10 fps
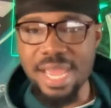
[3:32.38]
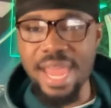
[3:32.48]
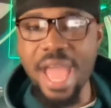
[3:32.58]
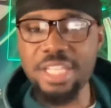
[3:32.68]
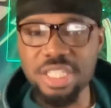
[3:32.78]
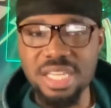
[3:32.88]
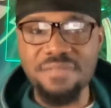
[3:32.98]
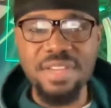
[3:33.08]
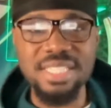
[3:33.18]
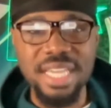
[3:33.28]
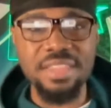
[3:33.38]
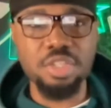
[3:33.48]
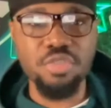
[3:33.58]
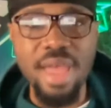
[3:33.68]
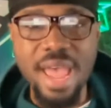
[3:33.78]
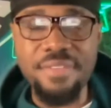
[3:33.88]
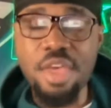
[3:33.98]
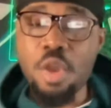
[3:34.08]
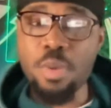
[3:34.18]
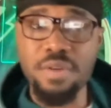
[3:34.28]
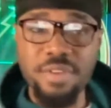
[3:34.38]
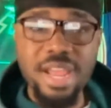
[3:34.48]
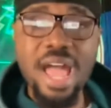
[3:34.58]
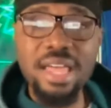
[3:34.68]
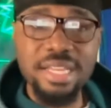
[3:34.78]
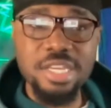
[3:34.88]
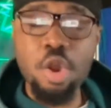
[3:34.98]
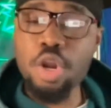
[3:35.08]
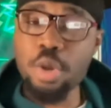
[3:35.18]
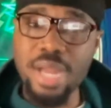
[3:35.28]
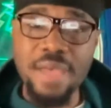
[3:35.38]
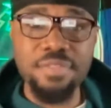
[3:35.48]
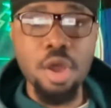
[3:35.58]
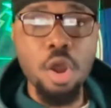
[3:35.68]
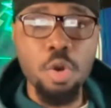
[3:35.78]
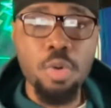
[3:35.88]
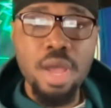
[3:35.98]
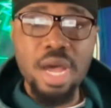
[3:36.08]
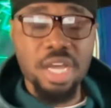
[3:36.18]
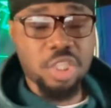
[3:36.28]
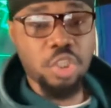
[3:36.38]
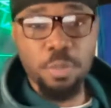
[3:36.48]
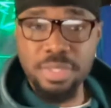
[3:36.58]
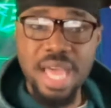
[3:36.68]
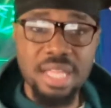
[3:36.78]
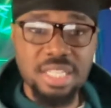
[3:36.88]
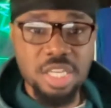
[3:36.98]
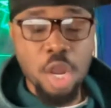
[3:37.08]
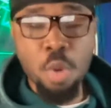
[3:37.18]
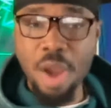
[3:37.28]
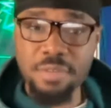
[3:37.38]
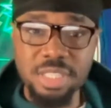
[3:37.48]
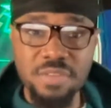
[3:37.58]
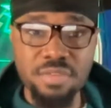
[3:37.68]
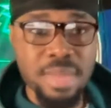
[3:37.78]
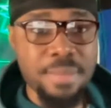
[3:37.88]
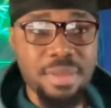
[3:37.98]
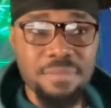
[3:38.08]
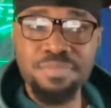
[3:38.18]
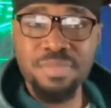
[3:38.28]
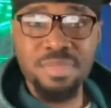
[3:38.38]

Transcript: and actually investing in the draft when in reality you're only going to have to owe a super talented young wide receiver maybe